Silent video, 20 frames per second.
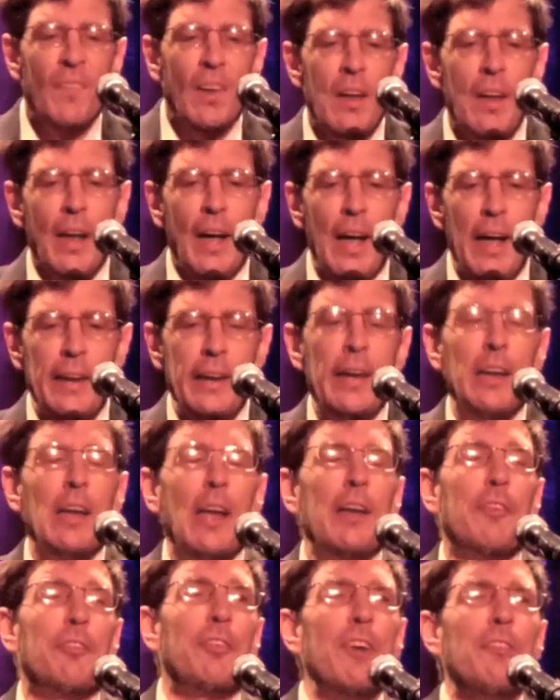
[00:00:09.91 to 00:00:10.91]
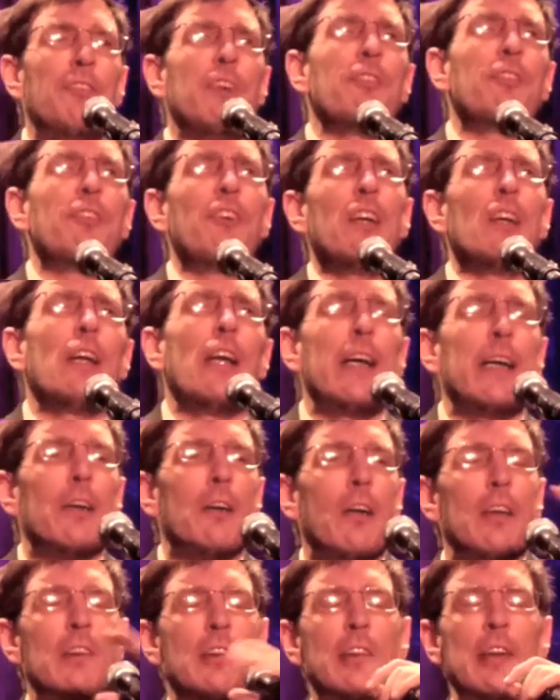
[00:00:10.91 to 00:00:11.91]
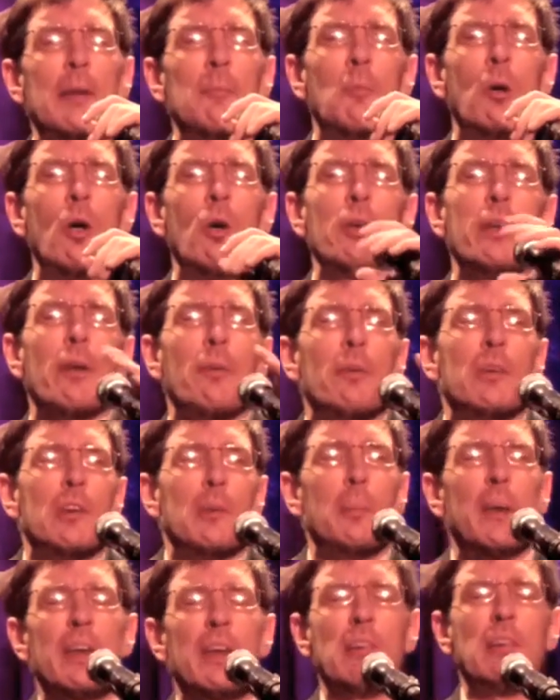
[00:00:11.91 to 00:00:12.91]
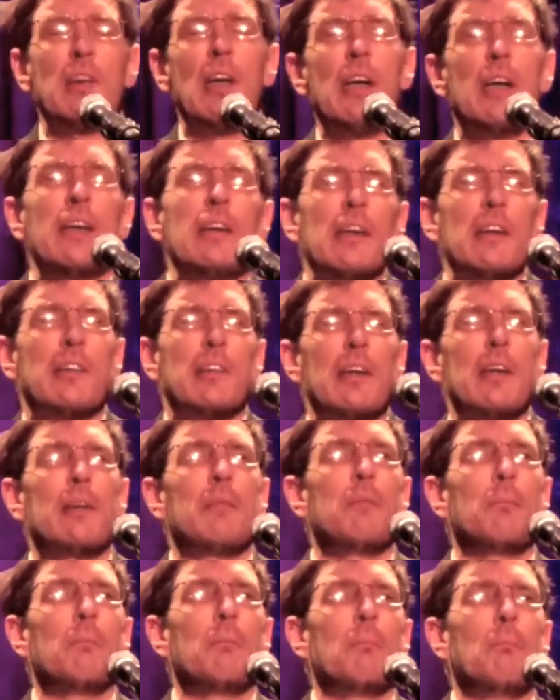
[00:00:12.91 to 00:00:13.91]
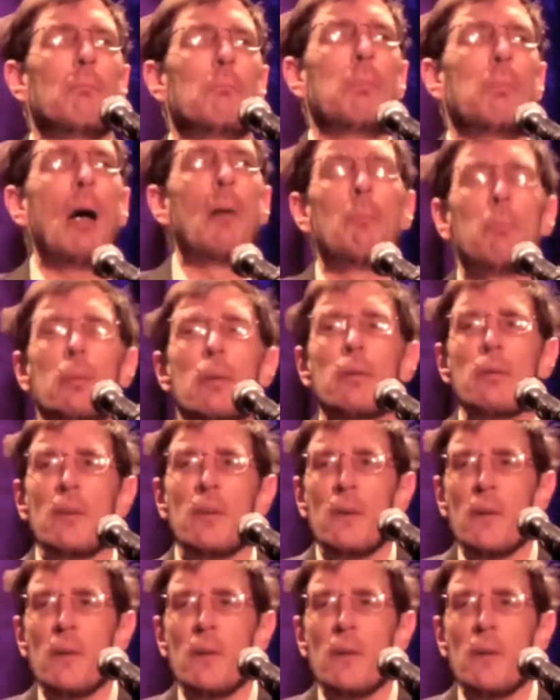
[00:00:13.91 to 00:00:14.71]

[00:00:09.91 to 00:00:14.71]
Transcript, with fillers: And then like 50 feet later on the same road, there was a big sign that said bump.